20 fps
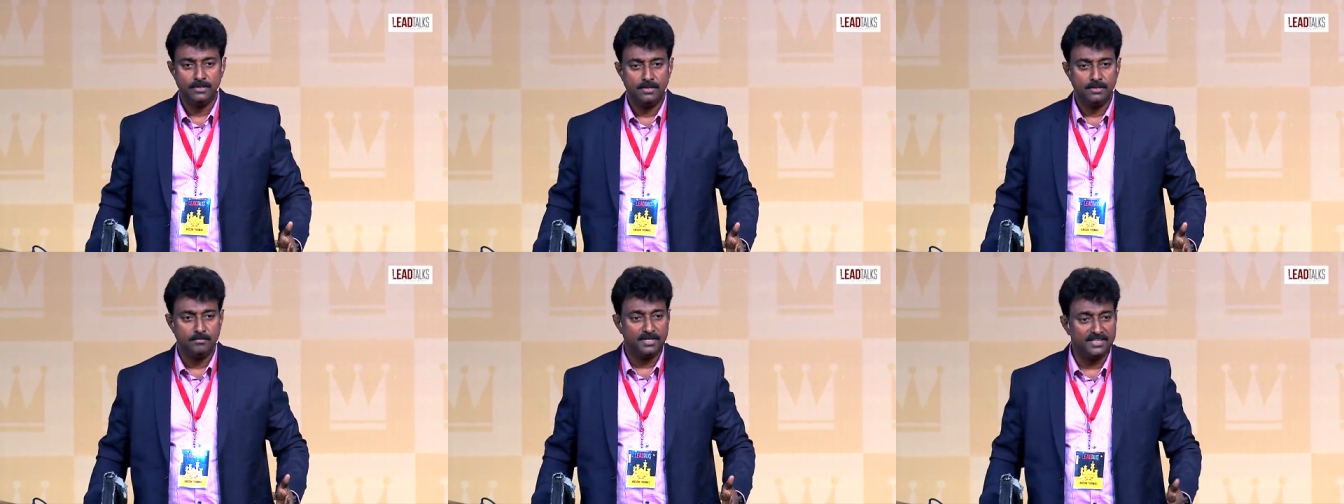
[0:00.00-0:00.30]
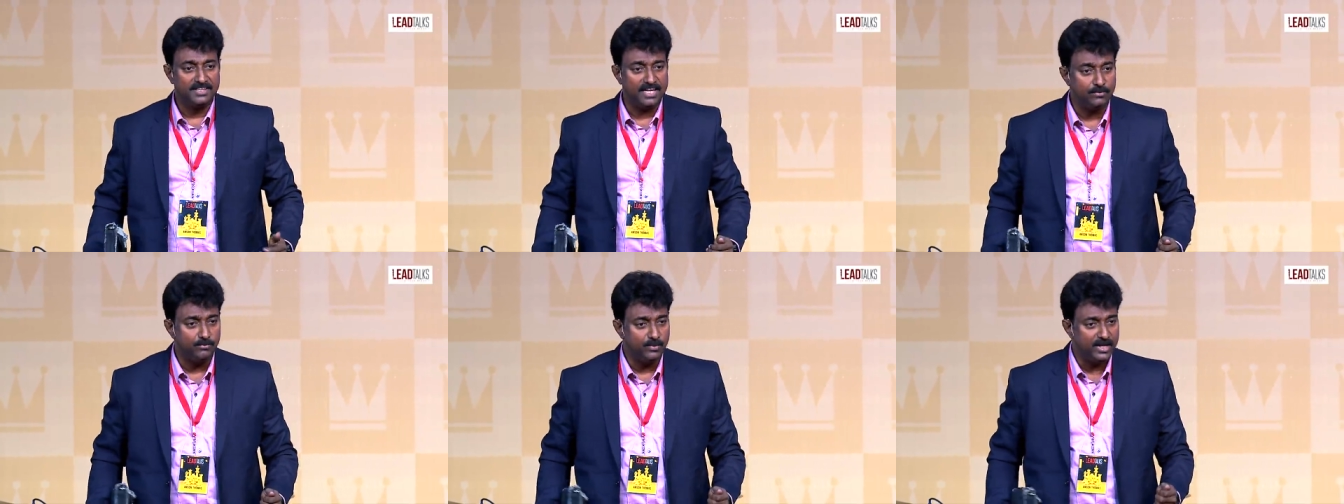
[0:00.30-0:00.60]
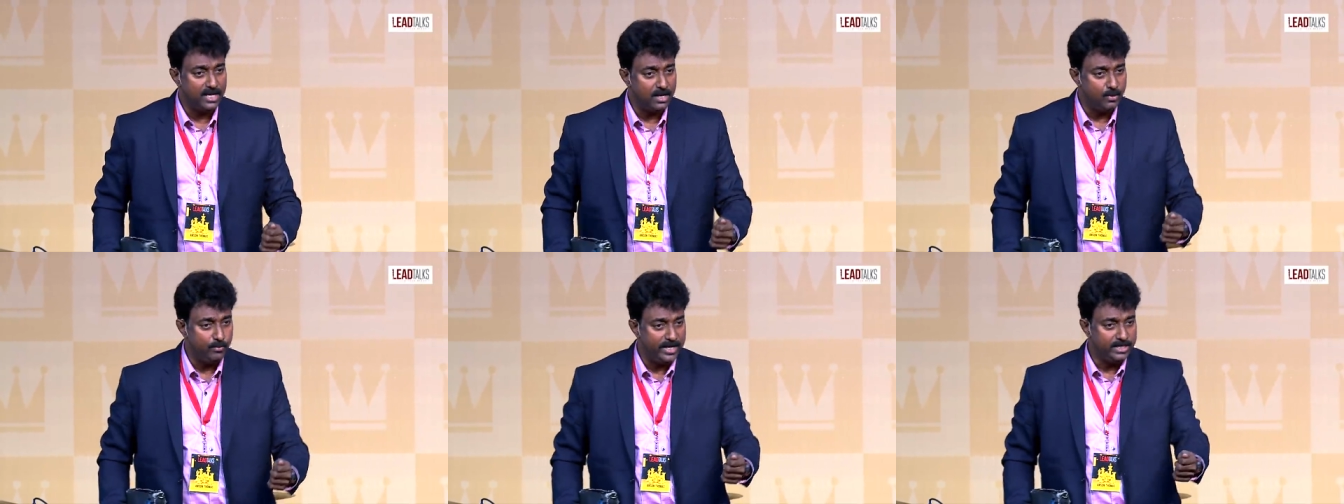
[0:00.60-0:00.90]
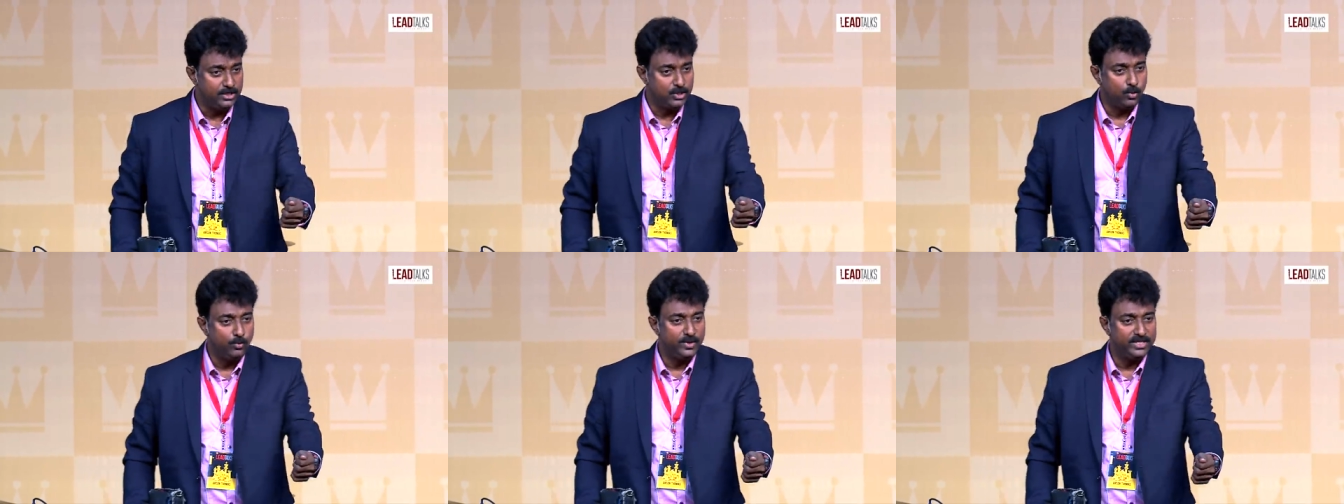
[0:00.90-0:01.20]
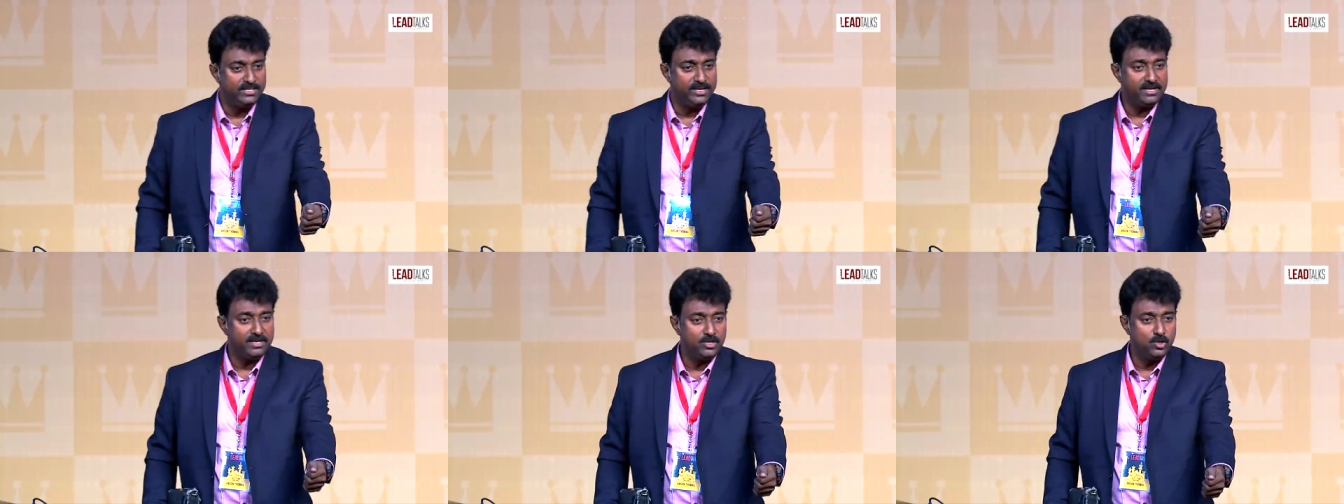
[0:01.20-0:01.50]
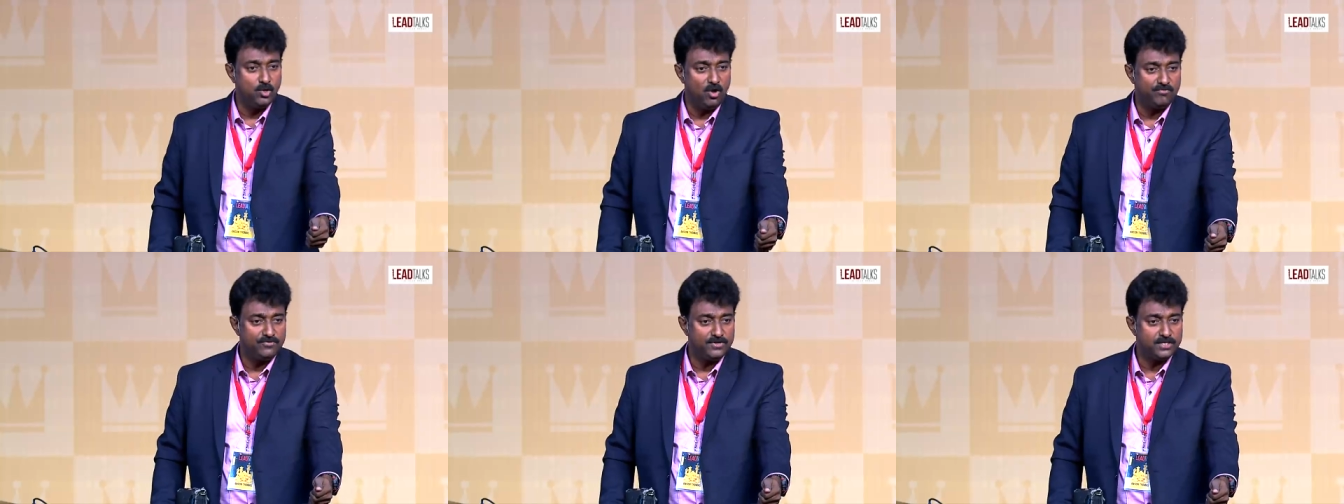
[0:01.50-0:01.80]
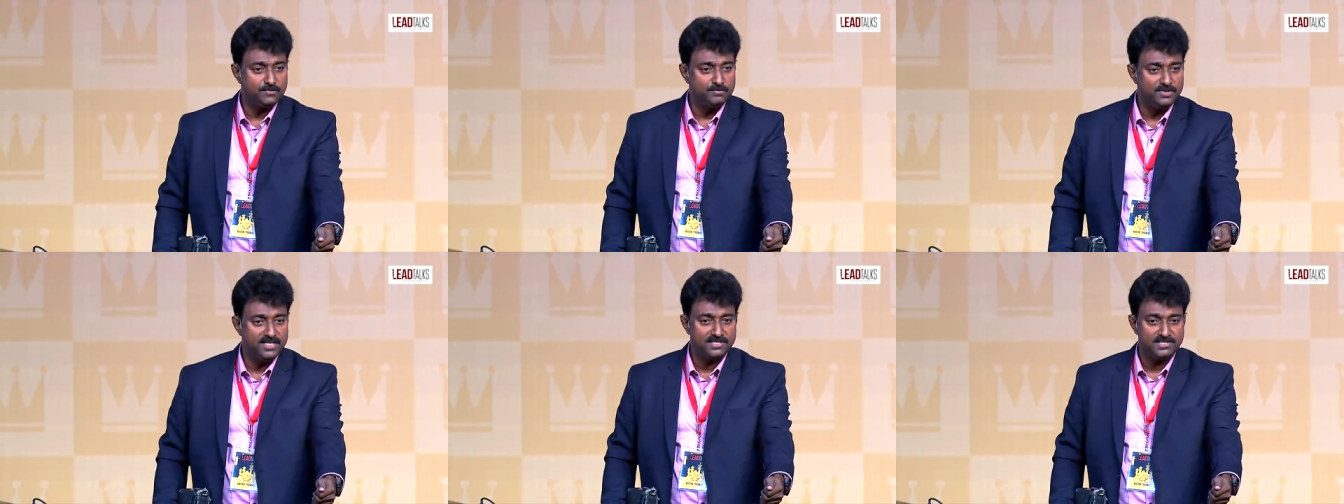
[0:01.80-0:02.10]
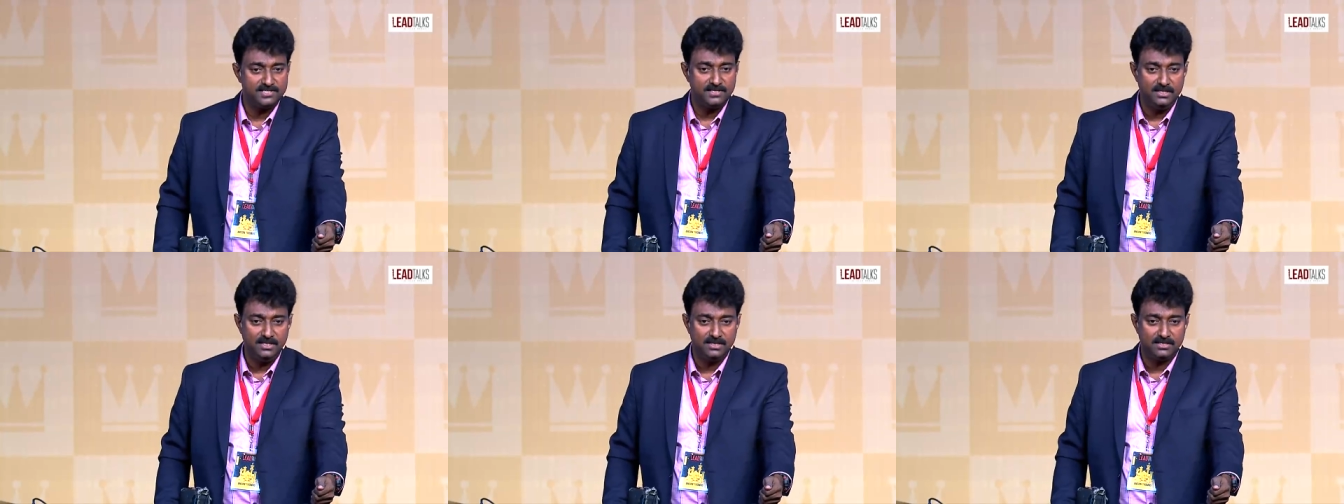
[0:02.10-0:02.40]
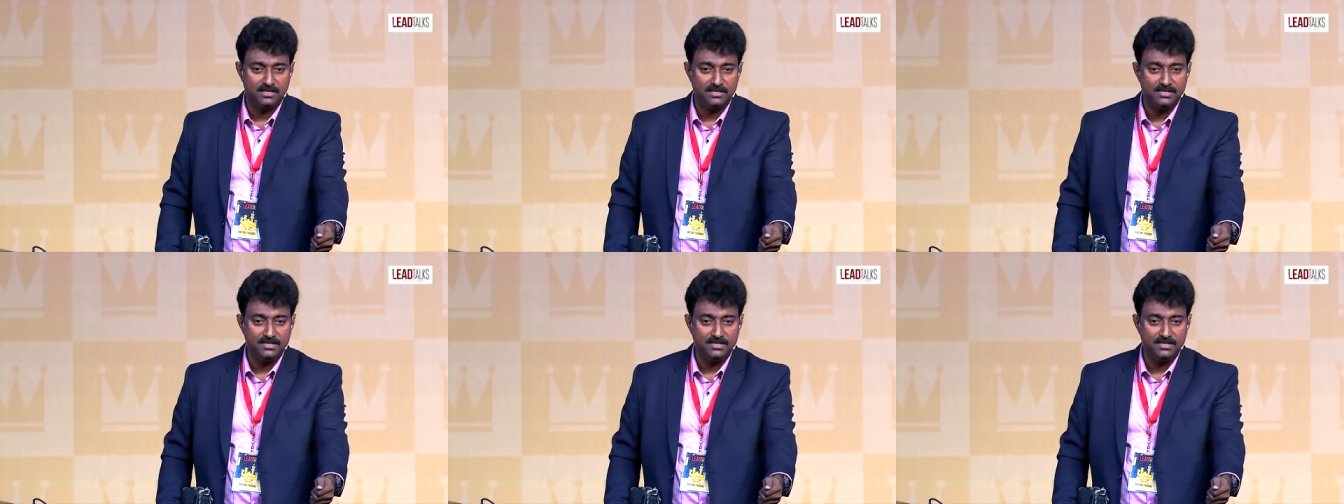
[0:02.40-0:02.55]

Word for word: But then when I went over there, he offers me a seat.